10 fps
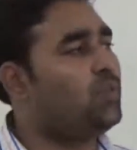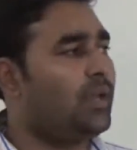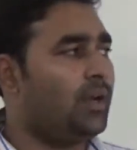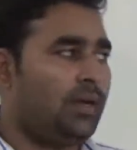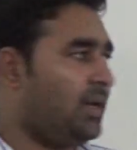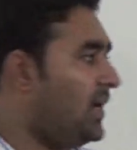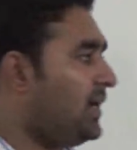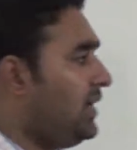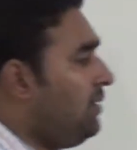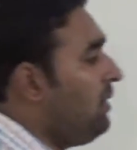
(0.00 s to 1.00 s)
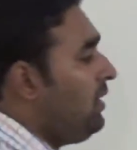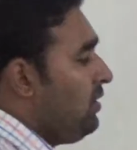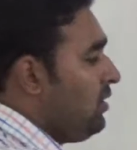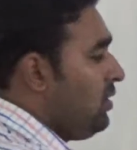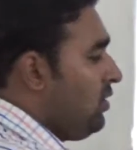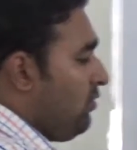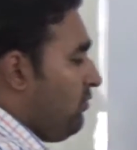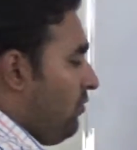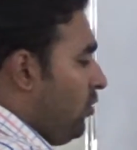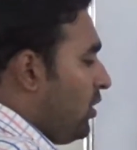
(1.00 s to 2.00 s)
we can create table.
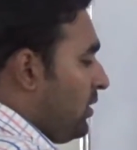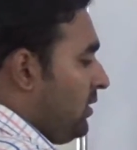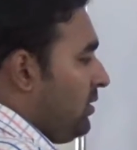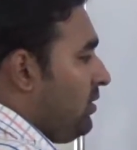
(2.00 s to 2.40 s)
Fourth,